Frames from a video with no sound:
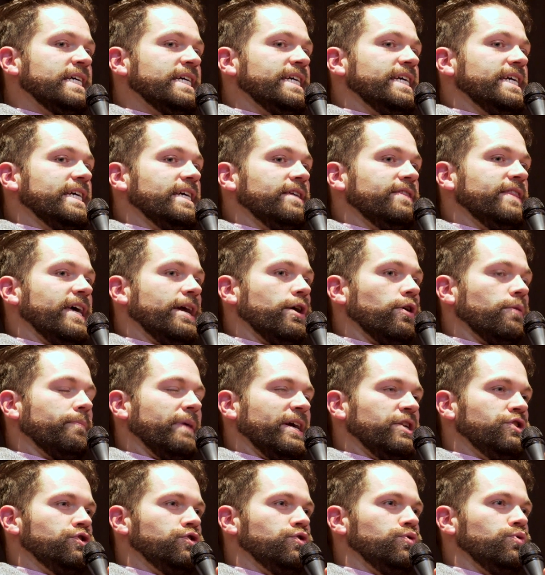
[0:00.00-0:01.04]
He, they are
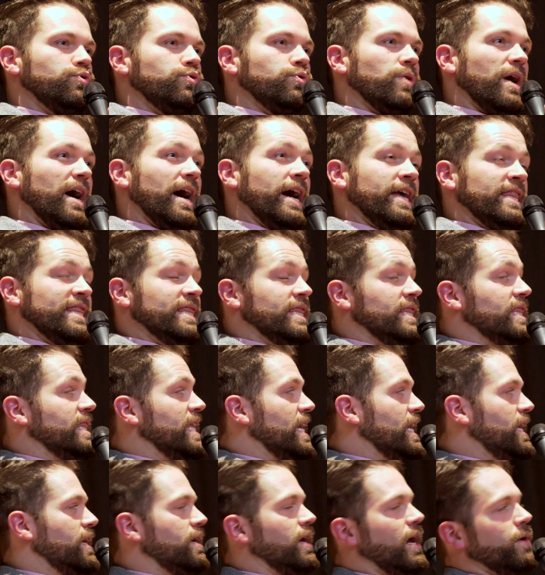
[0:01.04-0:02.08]
my two, I
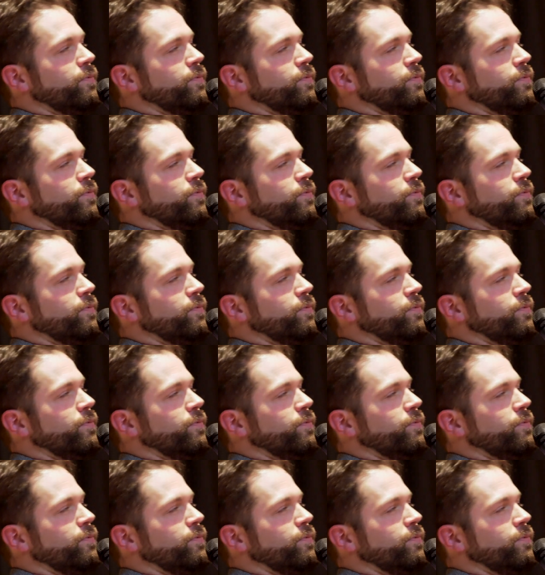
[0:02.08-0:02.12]
think